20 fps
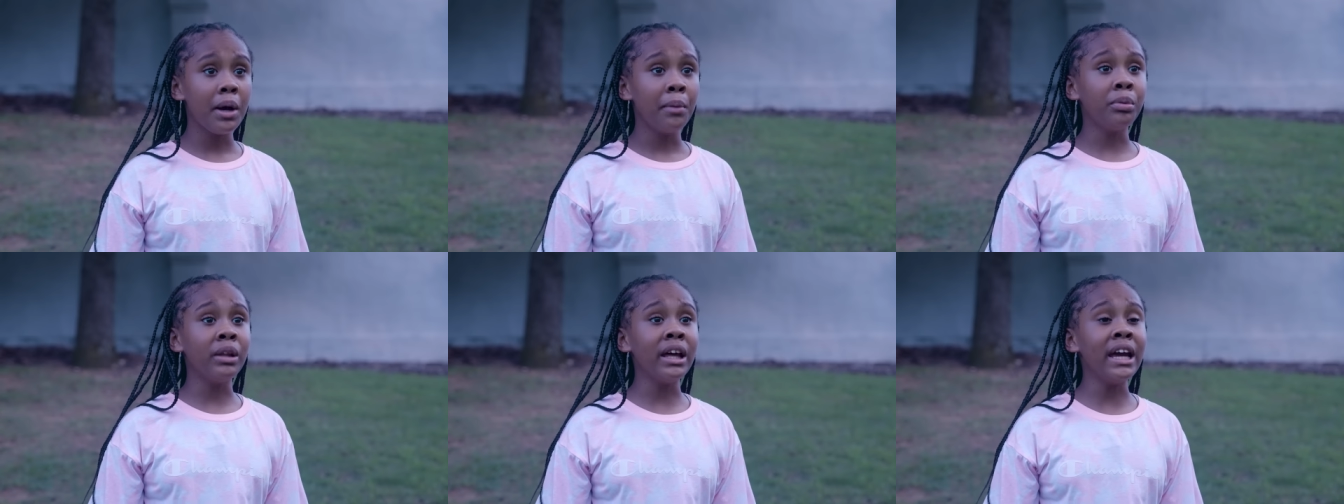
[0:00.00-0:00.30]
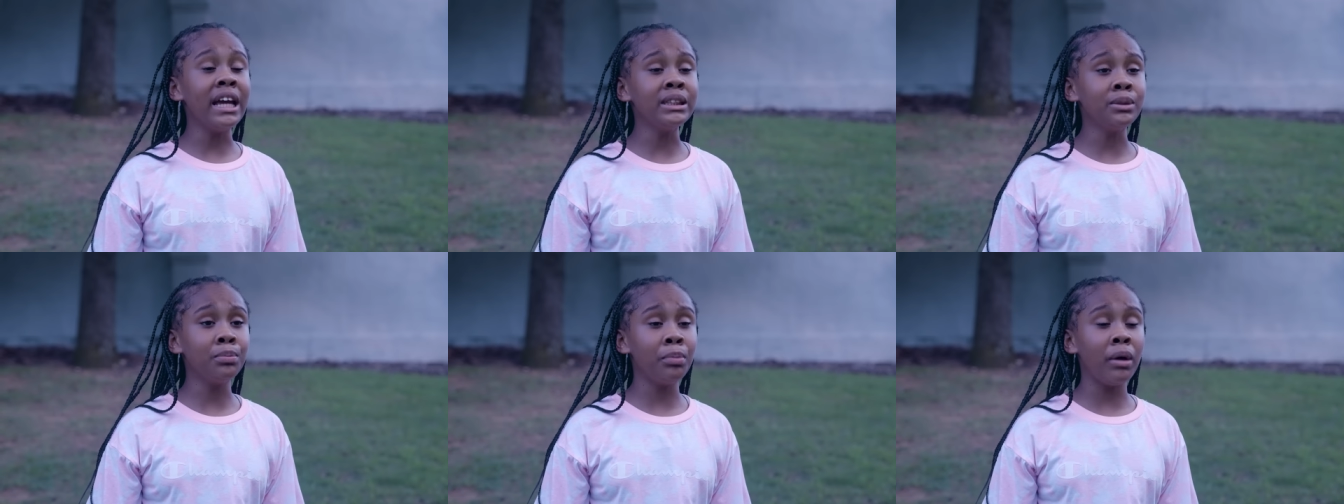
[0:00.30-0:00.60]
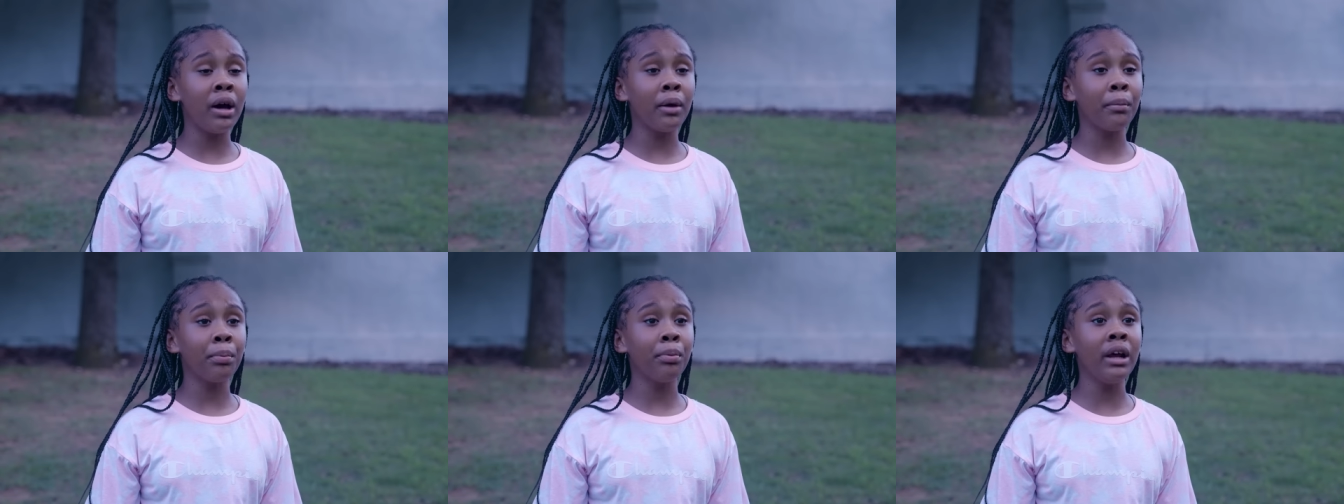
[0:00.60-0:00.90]
Please,
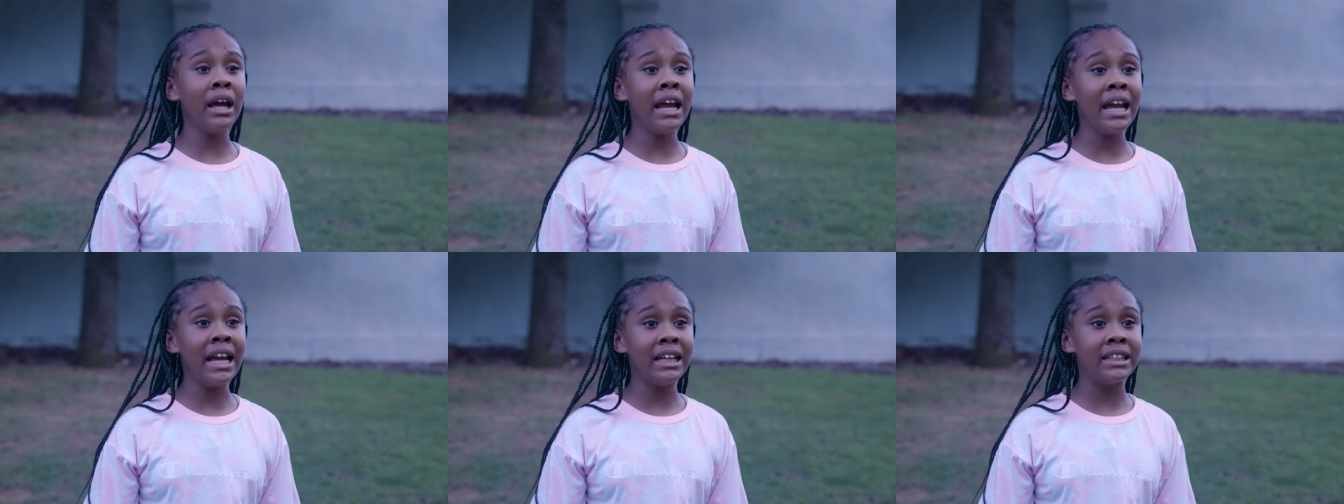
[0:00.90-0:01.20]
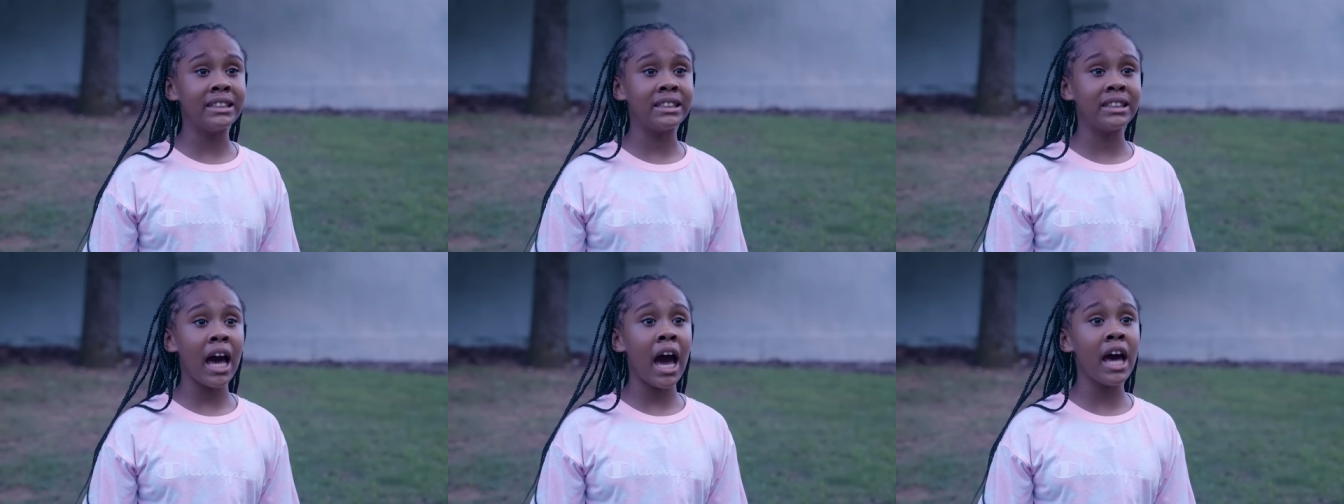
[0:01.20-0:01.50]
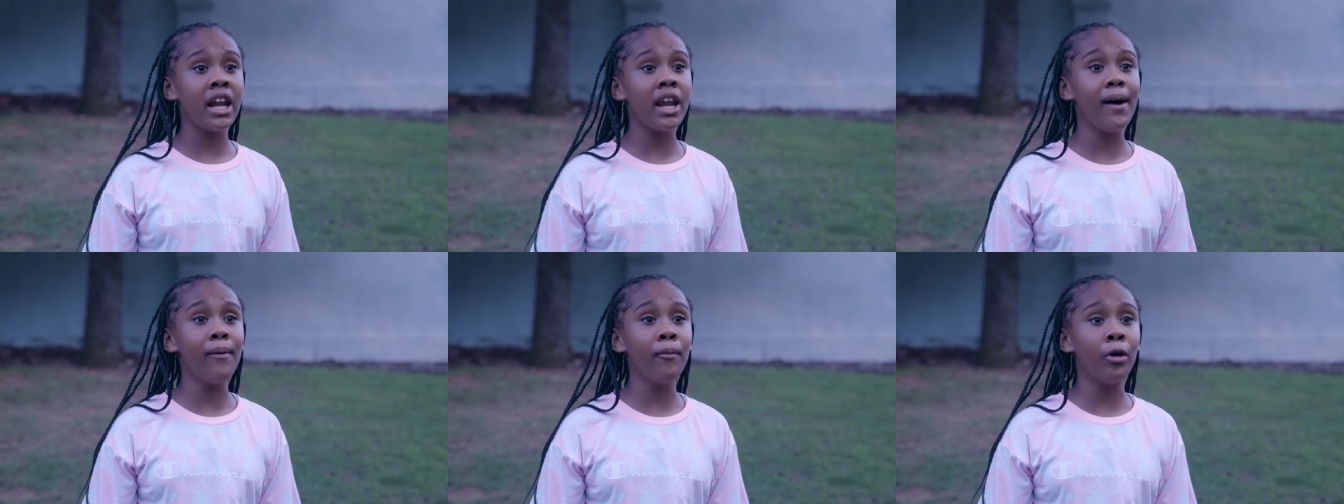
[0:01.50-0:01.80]
Brooke, please. I
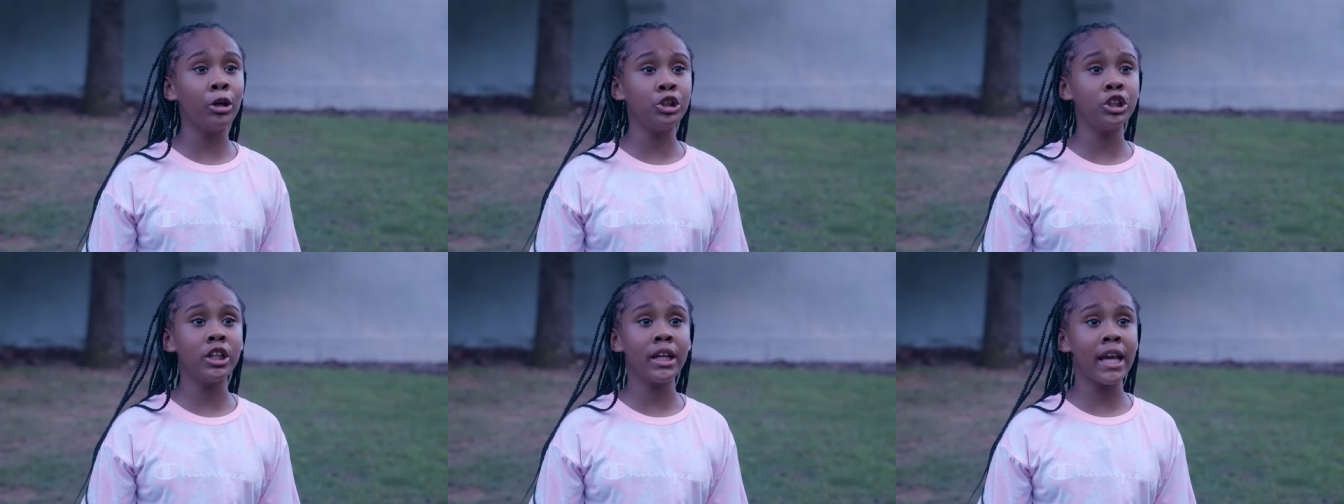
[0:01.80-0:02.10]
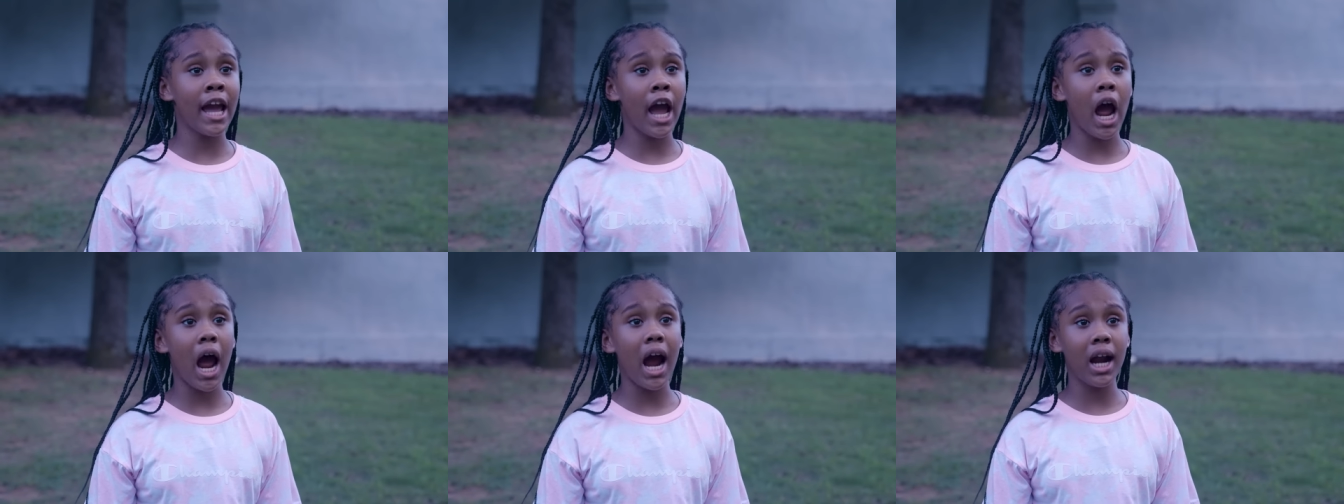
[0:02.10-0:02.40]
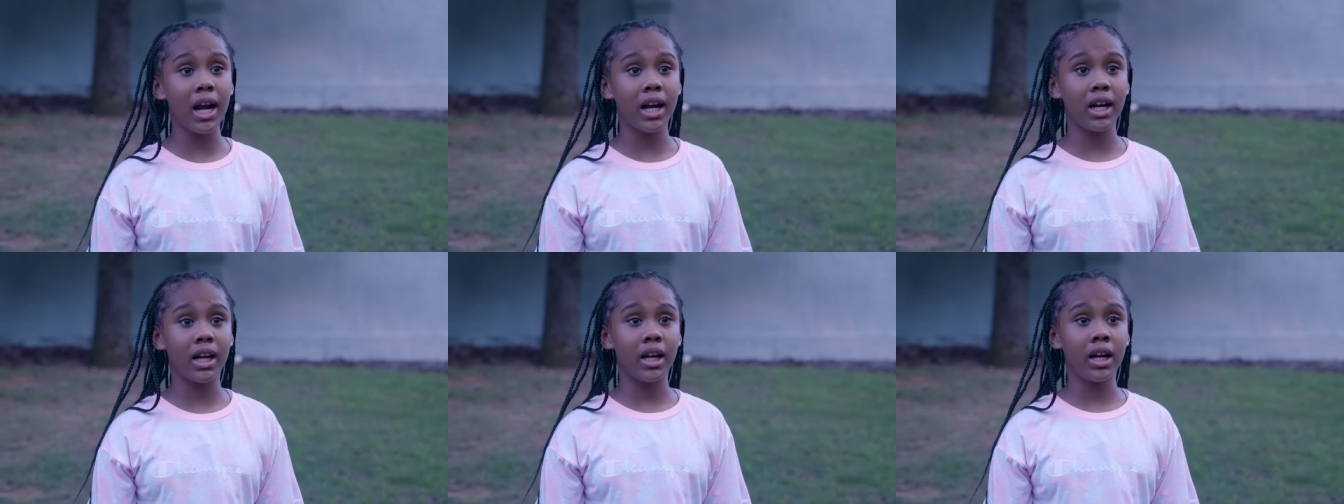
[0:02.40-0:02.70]
don't want you to get
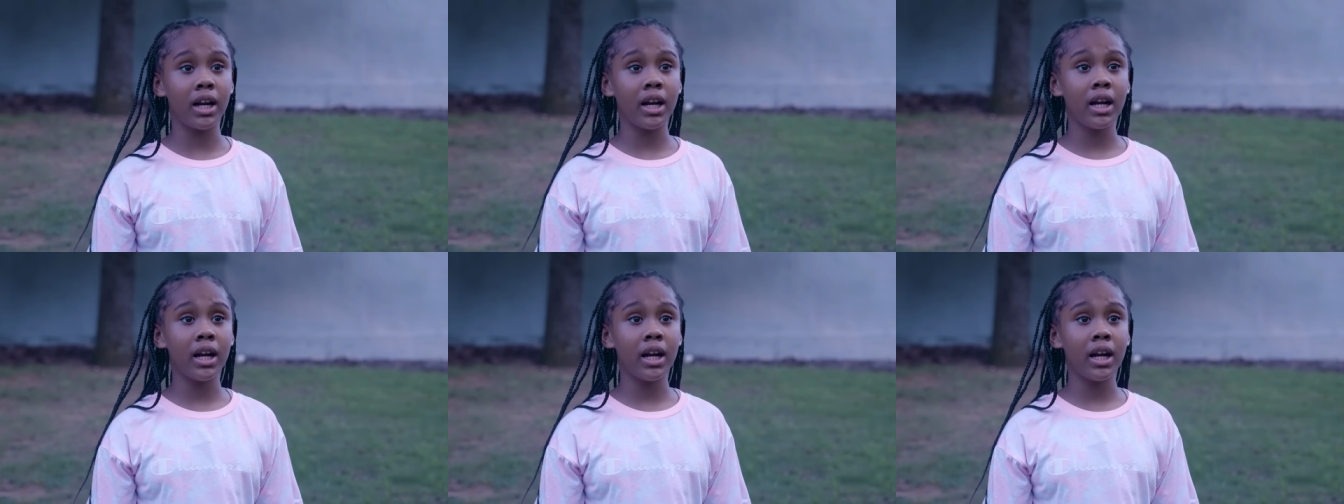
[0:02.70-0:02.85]
hurt.